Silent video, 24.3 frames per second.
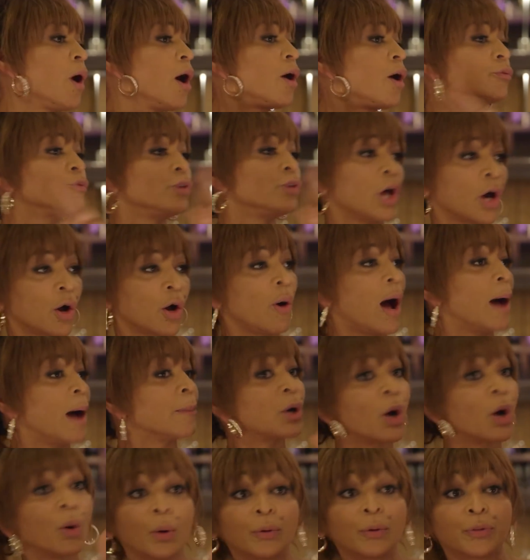all know I'm
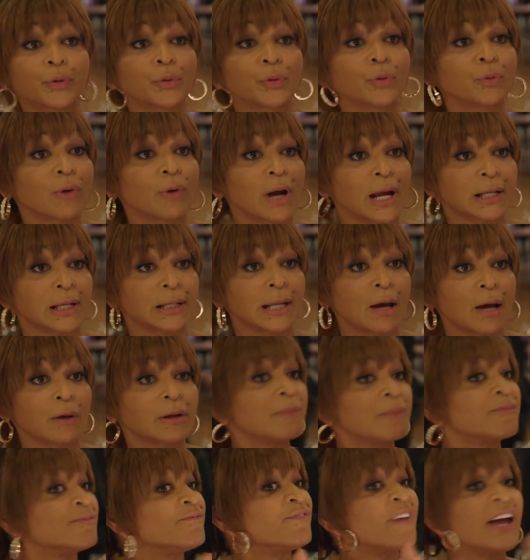going through right now, and
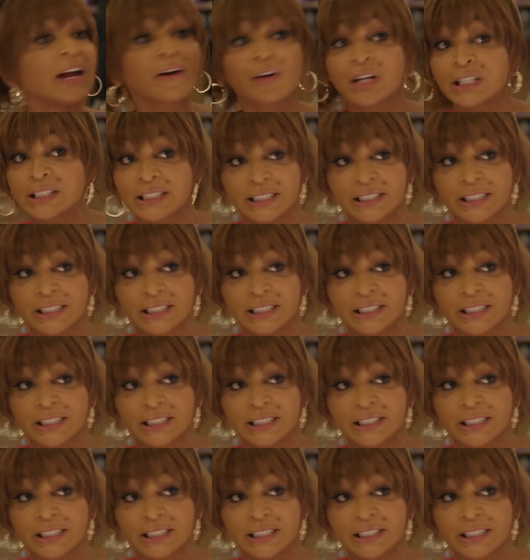I'm very